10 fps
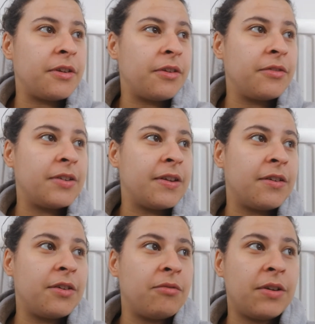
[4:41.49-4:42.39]
and obviously,
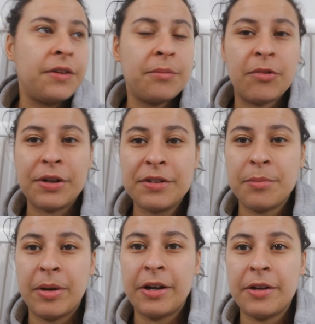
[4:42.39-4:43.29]
I don't read them right,
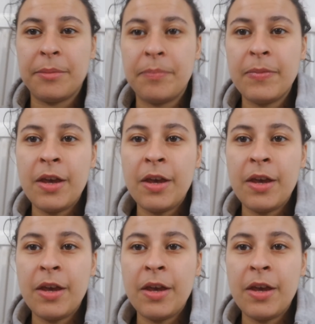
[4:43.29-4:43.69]
so I buy them.